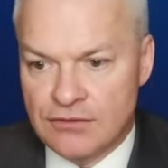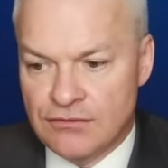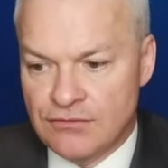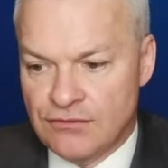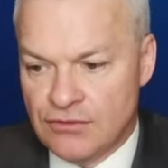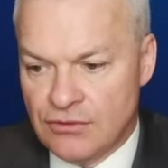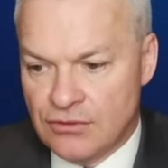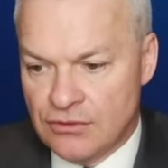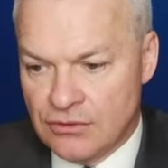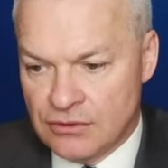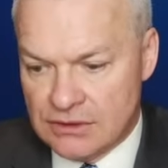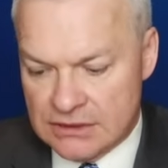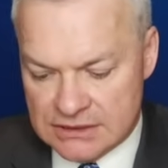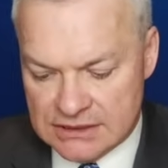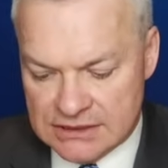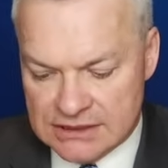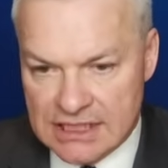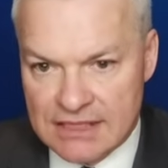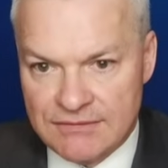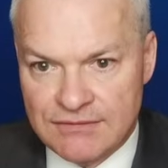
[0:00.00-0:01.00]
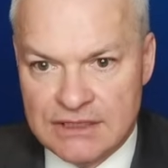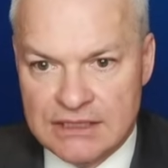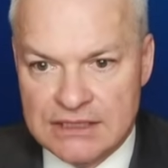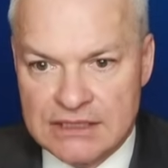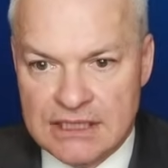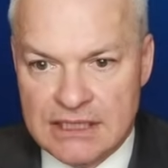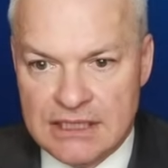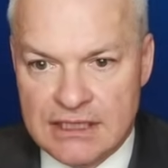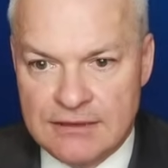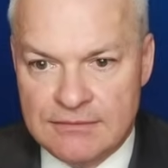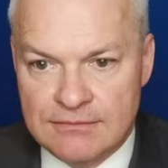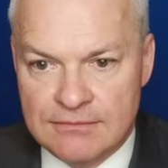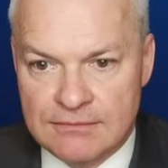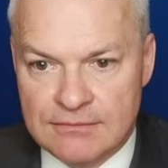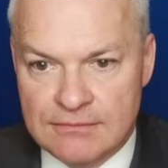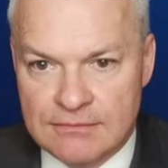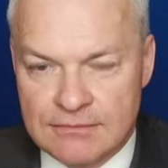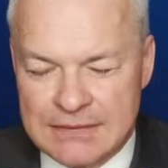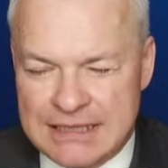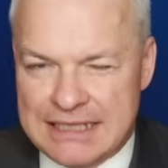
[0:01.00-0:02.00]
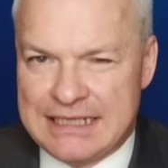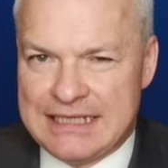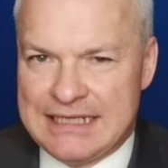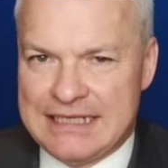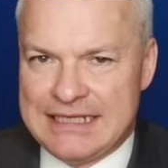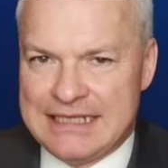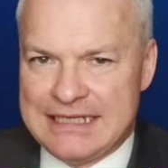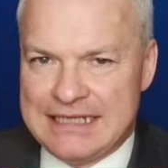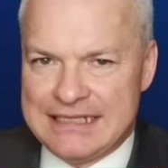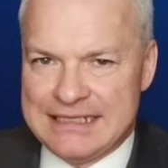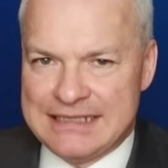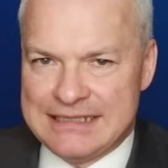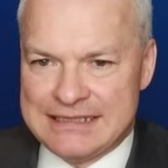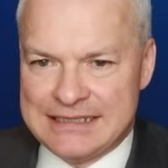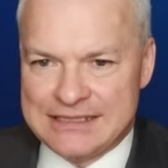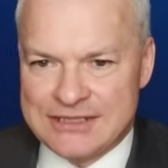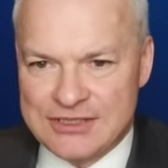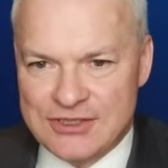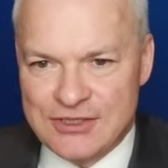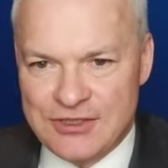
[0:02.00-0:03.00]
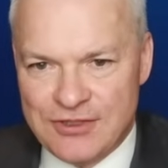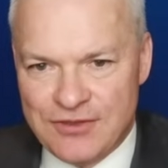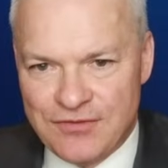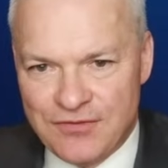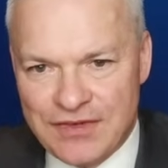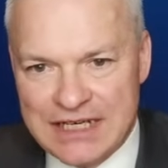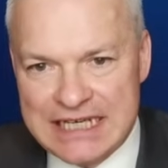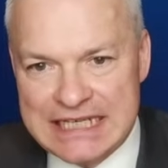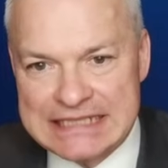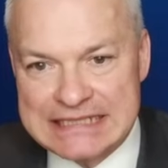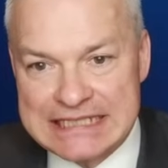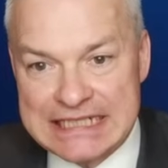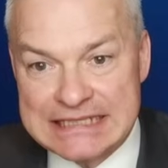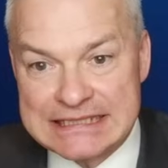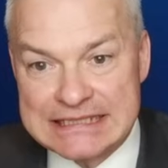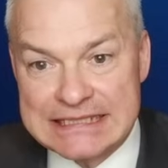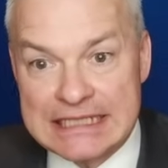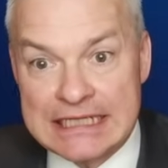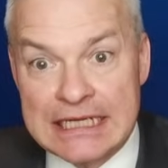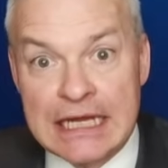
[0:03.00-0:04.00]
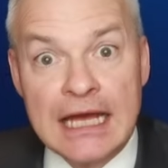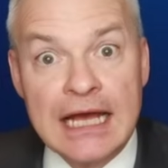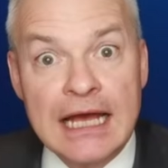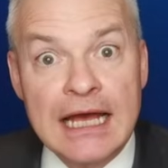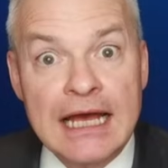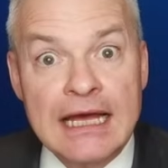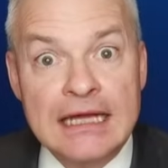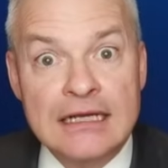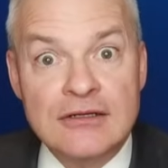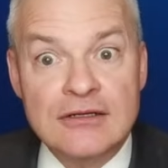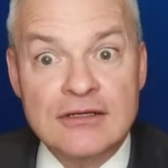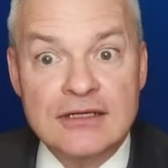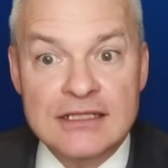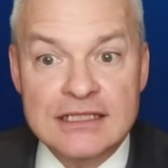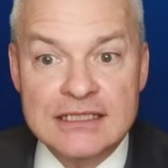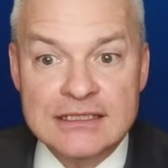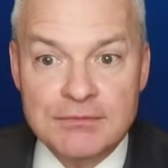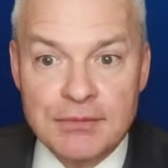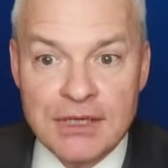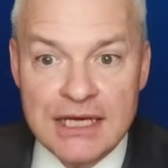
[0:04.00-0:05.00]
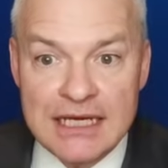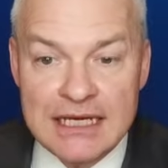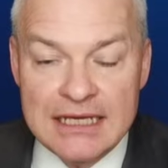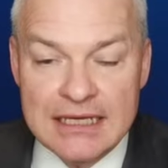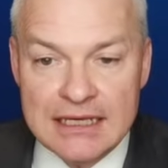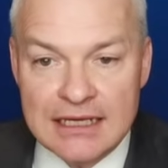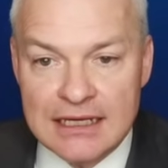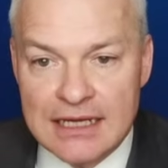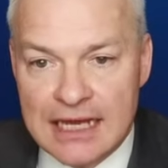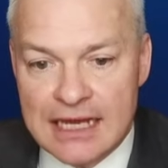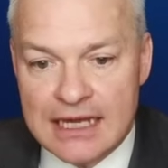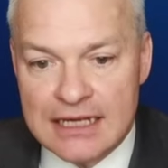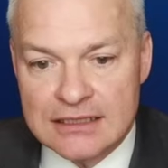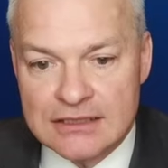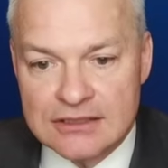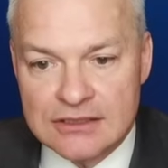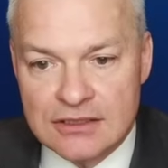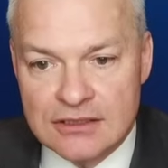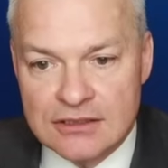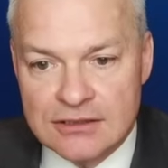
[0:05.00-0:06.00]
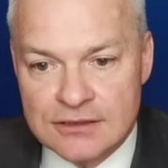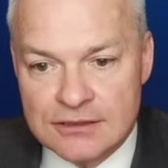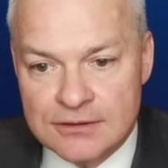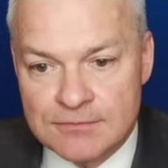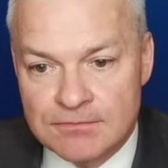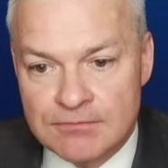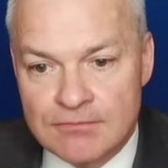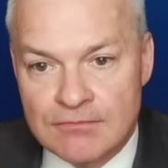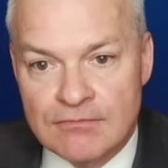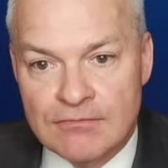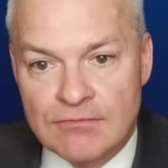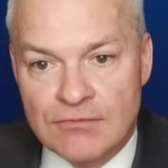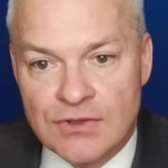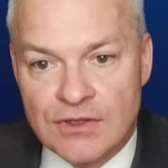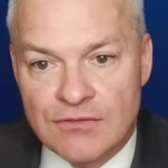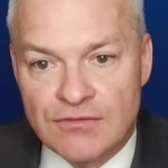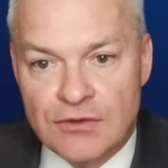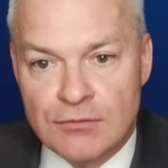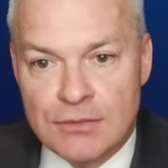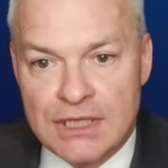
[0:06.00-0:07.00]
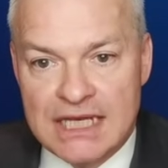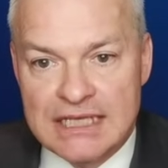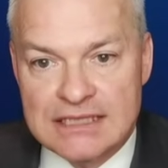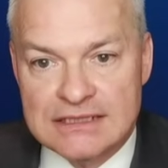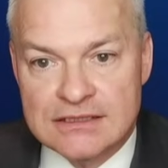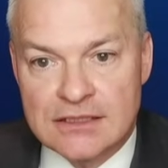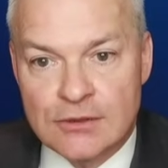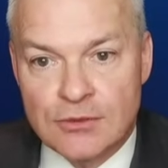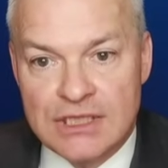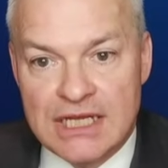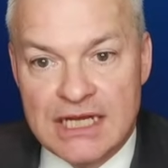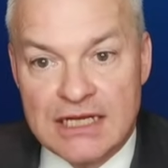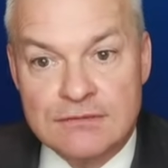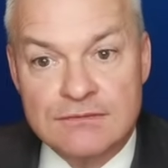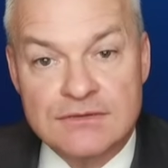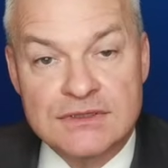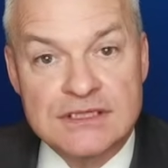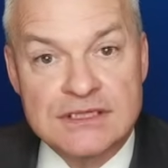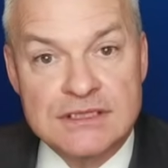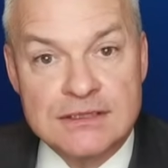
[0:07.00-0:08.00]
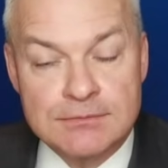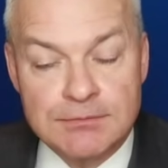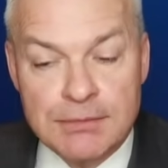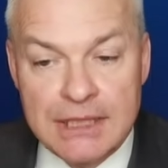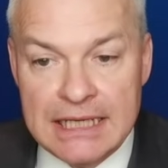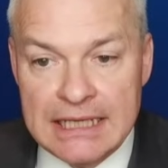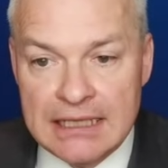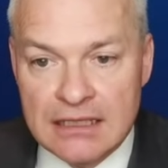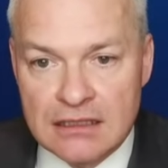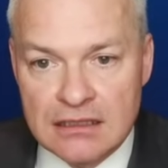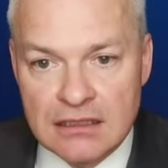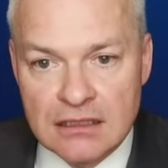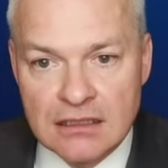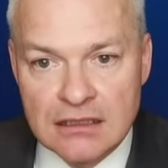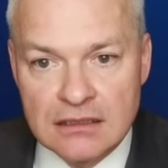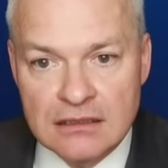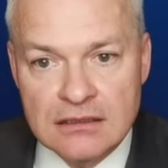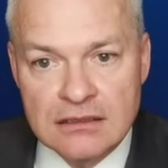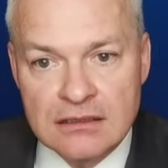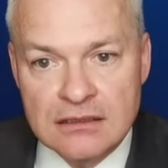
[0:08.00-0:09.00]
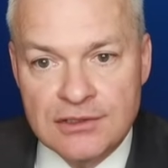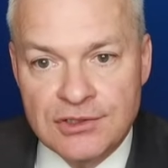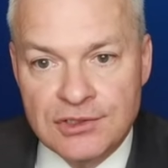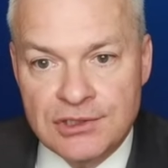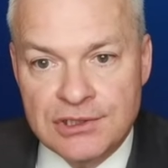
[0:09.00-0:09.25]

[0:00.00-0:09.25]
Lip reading: for 70. And it's good. Fantastic. And look at this pick. Excellent. From an S, I would have Spear Gun.